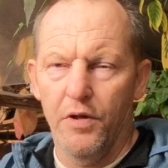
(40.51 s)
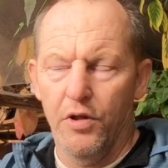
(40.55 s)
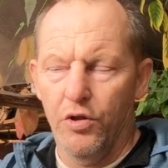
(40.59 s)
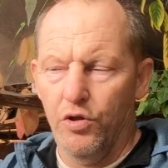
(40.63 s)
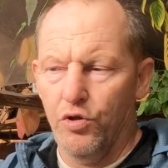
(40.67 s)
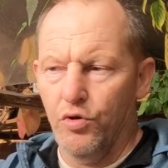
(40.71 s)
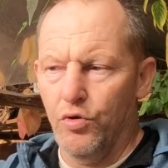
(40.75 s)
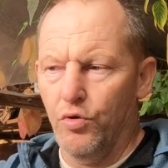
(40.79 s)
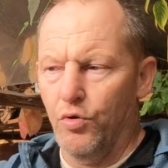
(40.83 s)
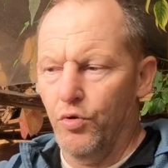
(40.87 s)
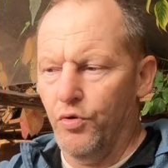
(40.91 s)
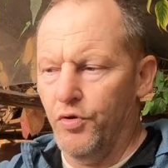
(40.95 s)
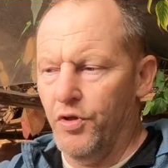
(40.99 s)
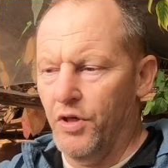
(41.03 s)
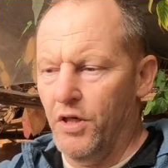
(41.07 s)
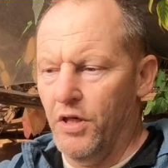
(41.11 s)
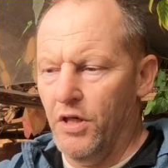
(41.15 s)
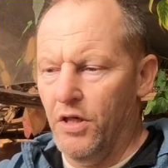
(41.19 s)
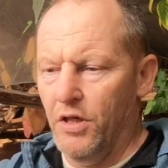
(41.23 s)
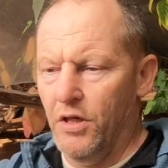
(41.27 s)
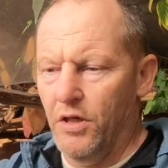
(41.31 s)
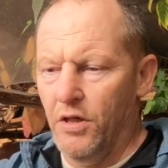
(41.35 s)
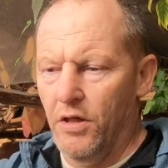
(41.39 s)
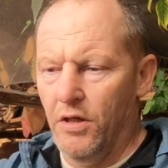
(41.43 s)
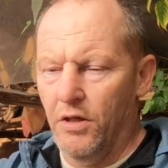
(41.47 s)
So
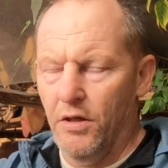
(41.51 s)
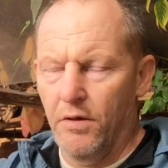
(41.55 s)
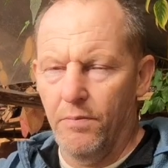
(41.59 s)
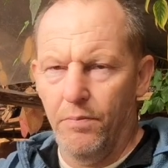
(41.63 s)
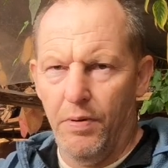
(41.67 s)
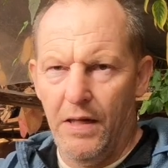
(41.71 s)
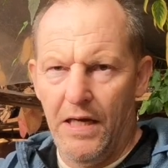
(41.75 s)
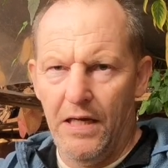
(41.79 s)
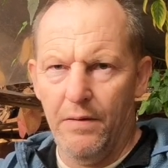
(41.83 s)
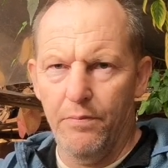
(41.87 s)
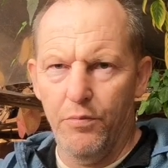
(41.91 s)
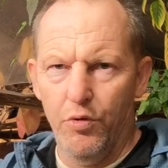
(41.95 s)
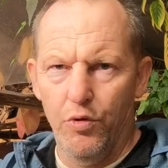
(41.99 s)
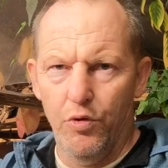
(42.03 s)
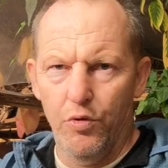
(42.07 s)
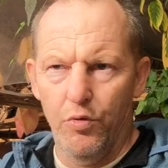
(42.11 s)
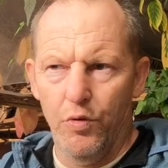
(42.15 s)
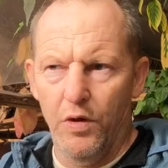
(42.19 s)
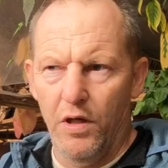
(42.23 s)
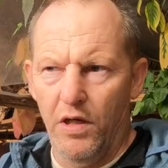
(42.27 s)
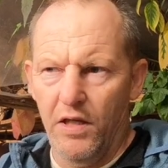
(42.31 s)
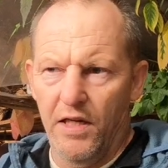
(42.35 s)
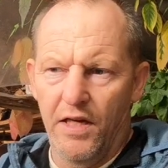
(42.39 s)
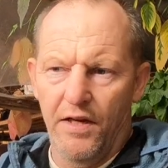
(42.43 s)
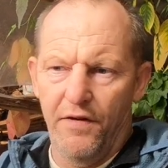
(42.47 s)
the plan book
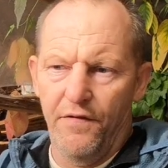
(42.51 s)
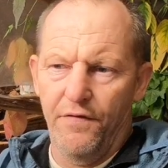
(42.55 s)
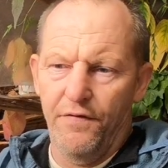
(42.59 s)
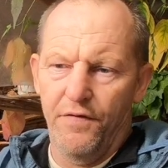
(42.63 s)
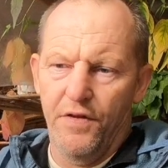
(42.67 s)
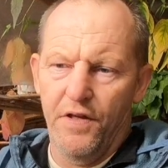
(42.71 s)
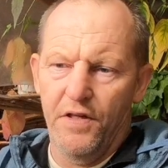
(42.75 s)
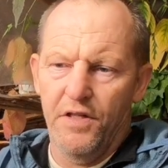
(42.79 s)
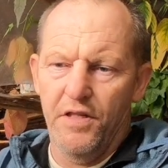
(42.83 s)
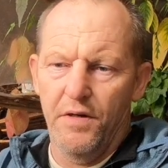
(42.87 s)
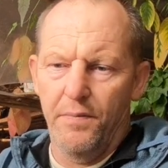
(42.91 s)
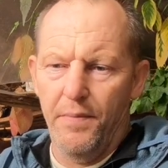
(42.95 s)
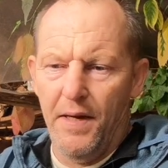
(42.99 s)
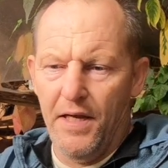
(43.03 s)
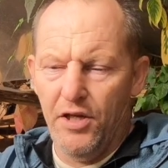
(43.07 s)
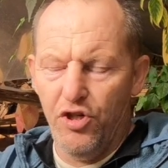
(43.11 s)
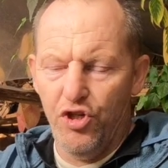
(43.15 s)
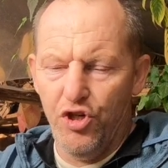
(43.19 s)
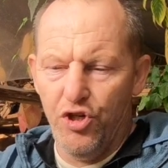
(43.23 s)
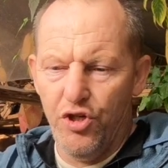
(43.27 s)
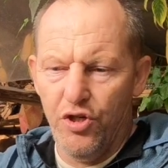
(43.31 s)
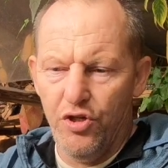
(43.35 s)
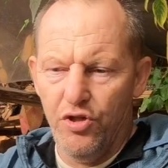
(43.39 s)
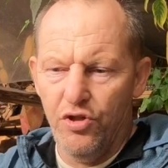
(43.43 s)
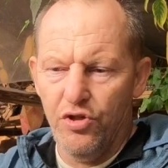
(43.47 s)
will give the
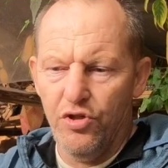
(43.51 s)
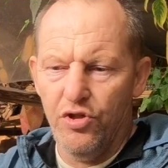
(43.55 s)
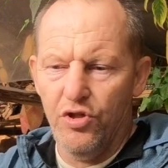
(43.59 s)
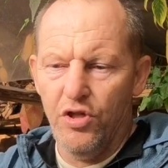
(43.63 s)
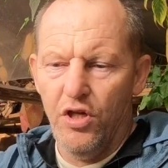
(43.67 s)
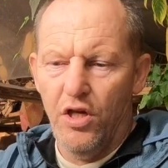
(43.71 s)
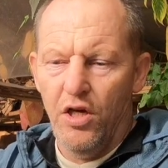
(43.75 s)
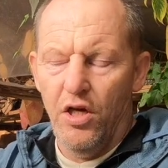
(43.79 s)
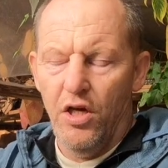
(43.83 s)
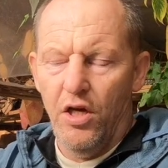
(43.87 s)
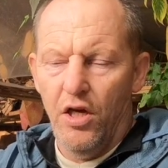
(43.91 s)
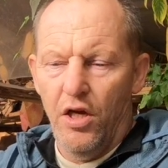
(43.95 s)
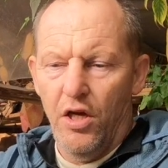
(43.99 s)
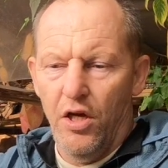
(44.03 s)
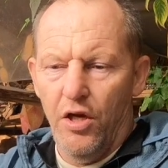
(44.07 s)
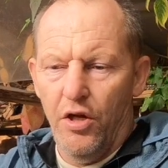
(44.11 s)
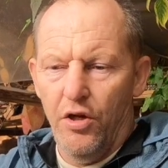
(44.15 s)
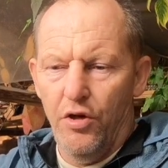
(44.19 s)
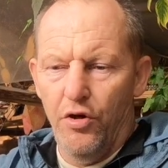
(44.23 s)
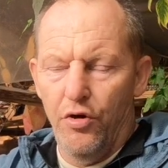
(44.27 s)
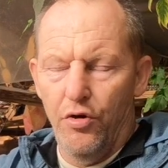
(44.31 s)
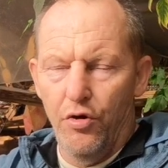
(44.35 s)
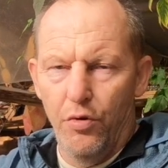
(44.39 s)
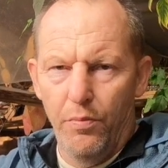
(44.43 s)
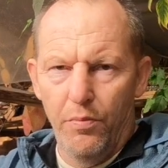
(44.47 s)
dimensions,
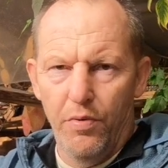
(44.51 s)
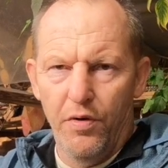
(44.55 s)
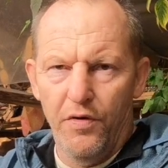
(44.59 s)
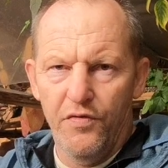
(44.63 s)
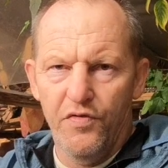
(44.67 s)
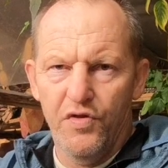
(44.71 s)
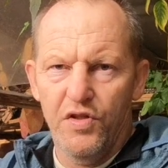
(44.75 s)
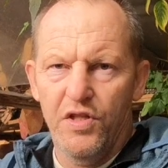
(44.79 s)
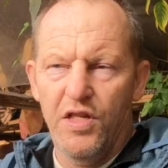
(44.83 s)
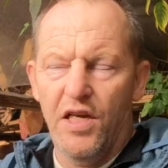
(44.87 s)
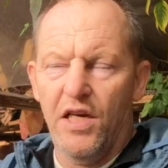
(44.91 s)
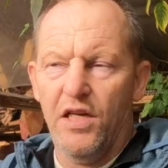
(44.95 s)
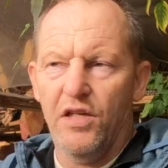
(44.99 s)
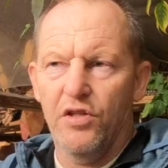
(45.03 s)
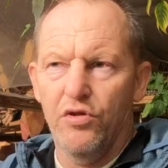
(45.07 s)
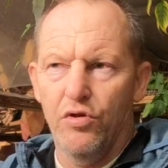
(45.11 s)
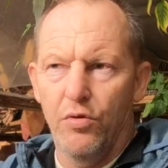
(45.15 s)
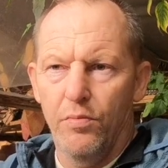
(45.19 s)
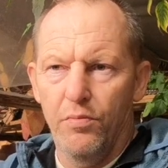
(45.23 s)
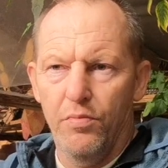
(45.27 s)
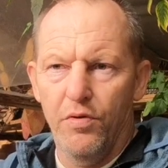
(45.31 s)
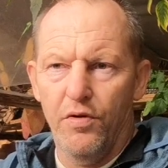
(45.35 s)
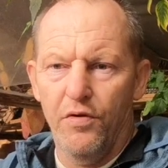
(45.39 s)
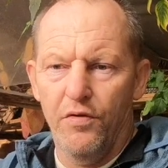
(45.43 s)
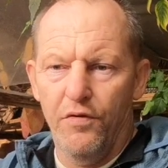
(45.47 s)
number of sticks,
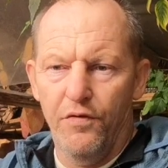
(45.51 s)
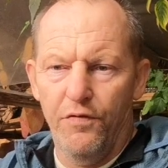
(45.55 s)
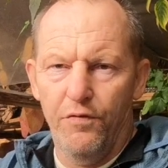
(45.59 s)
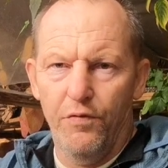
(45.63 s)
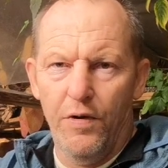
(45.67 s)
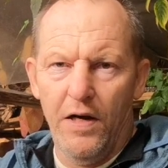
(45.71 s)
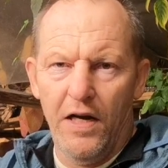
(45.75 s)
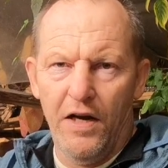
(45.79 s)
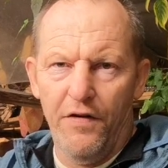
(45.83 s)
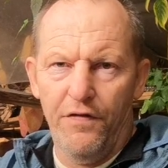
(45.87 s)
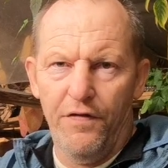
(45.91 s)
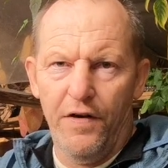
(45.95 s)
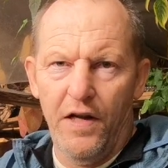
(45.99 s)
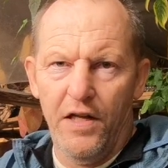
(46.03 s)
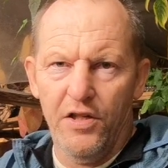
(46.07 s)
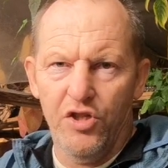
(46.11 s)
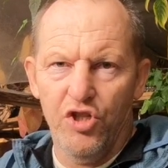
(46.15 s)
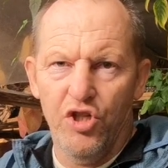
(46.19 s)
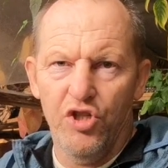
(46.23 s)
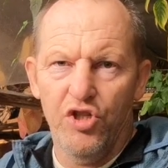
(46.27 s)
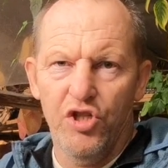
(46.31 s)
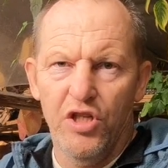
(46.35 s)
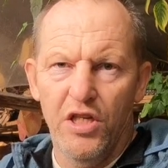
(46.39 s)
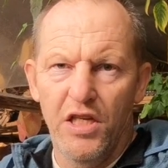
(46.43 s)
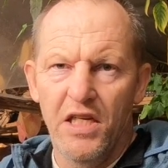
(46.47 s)
number of
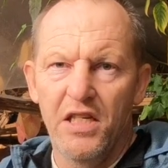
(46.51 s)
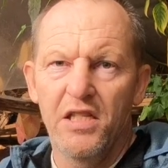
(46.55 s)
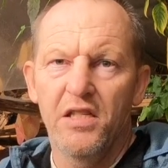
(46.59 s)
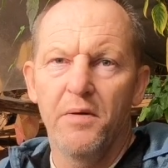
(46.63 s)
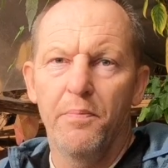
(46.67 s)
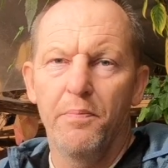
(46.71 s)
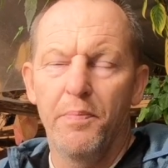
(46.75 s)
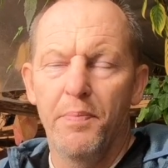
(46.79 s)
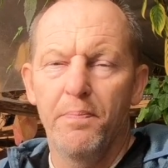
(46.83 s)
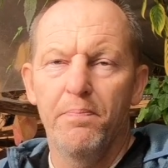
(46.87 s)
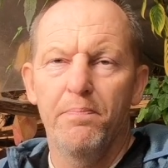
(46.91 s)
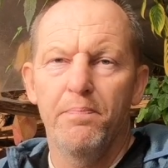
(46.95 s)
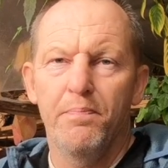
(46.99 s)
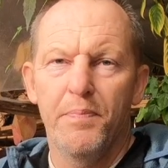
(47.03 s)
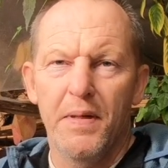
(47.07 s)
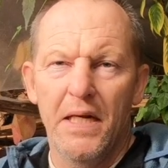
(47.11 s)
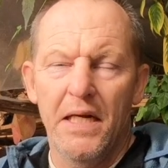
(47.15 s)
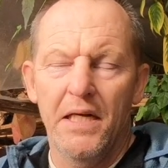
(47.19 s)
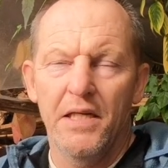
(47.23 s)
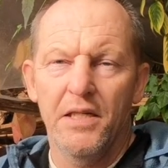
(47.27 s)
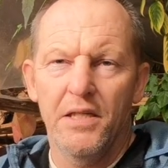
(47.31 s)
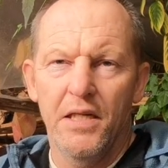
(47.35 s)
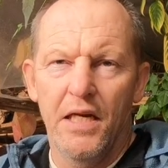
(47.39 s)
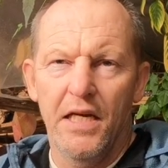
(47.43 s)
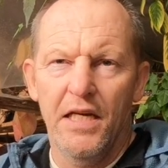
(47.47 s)
WangerFlanges you need to
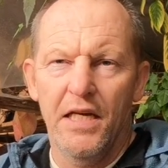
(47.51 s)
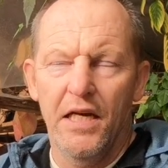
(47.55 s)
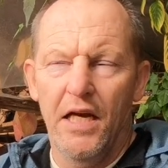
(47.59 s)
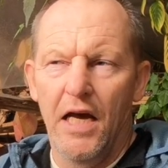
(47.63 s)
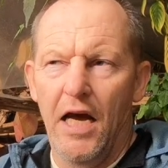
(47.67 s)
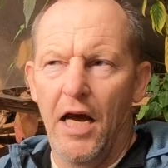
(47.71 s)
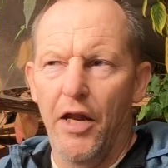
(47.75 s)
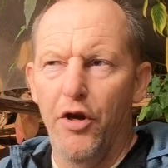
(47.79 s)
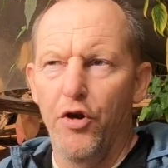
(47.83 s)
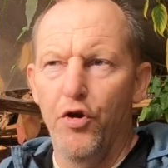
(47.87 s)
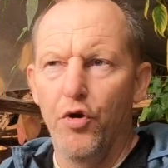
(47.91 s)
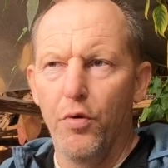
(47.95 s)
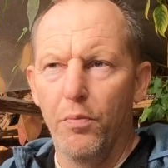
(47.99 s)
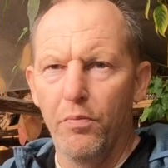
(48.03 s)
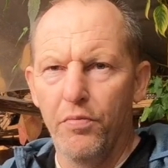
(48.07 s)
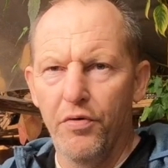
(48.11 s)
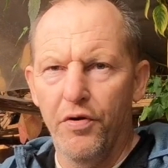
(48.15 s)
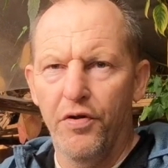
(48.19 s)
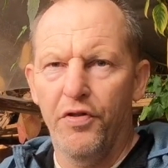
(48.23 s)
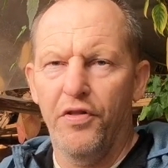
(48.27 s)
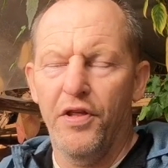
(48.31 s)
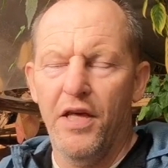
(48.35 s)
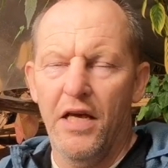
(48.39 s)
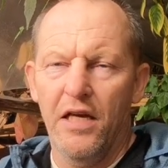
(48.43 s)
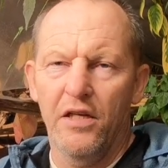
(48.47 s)
build a number
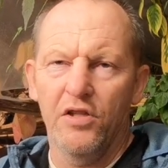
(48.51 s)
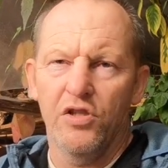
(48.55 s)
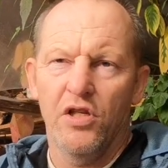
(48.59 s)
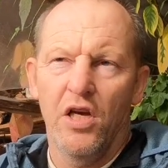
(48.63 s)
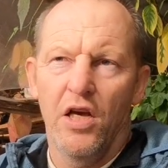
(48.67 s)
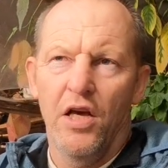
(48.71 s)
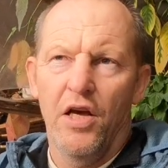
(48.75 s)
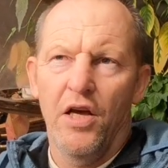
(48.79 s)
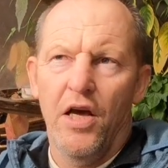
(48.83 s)
of things.